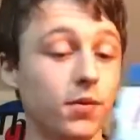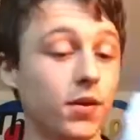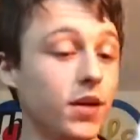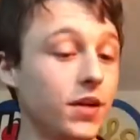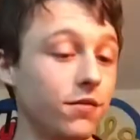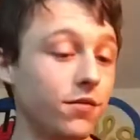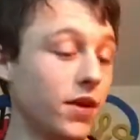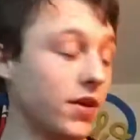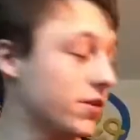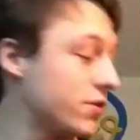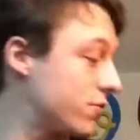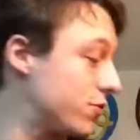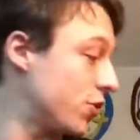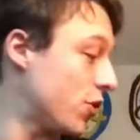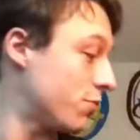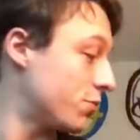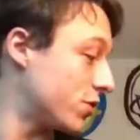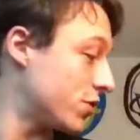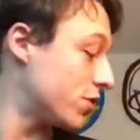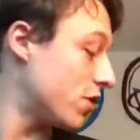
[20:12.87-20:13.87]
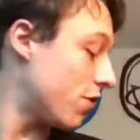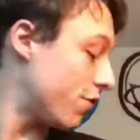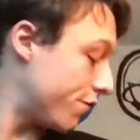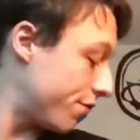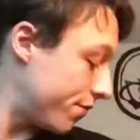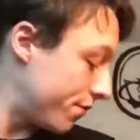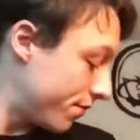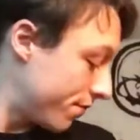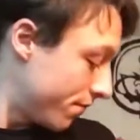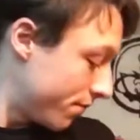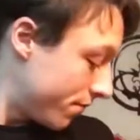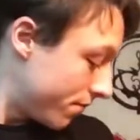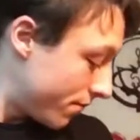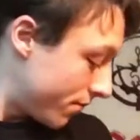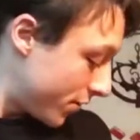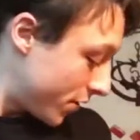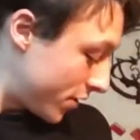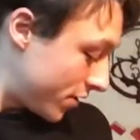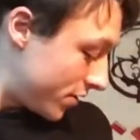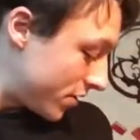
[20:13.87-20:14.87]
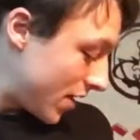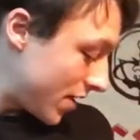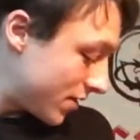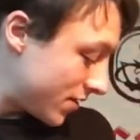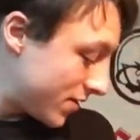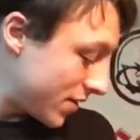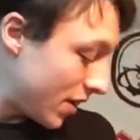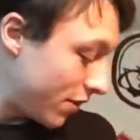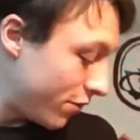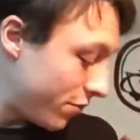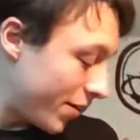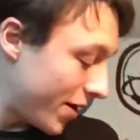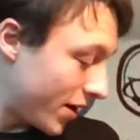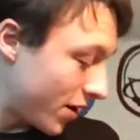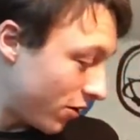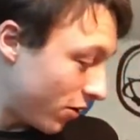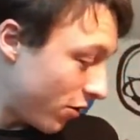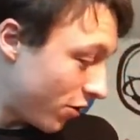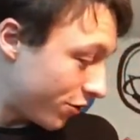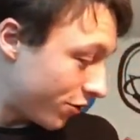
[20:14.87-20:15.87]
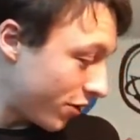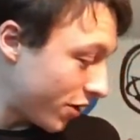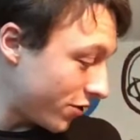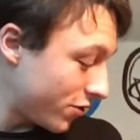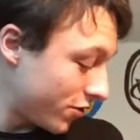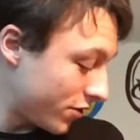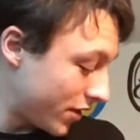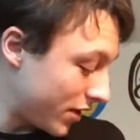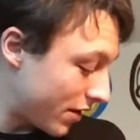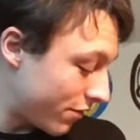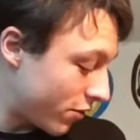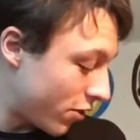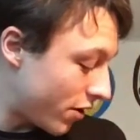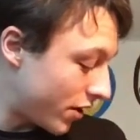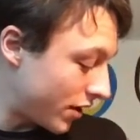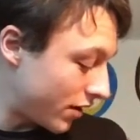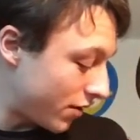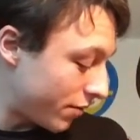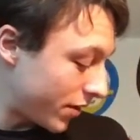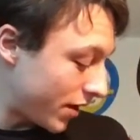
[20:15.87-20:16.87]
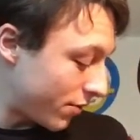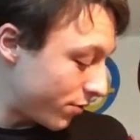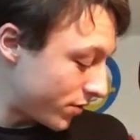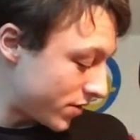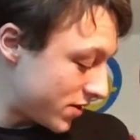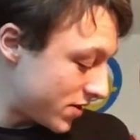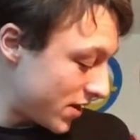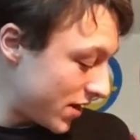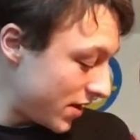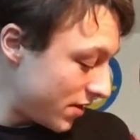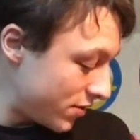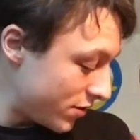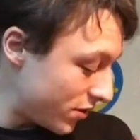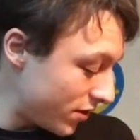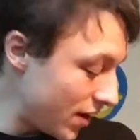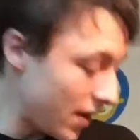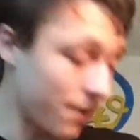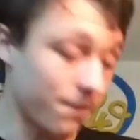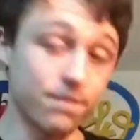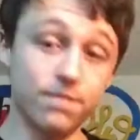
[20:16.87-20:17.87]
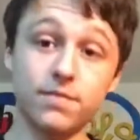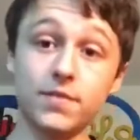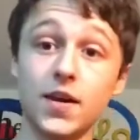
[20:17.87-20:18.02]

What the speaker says: believe that tops us off, because that's alphabetical order, and I don't think I've got any that begin with Z, so yeah.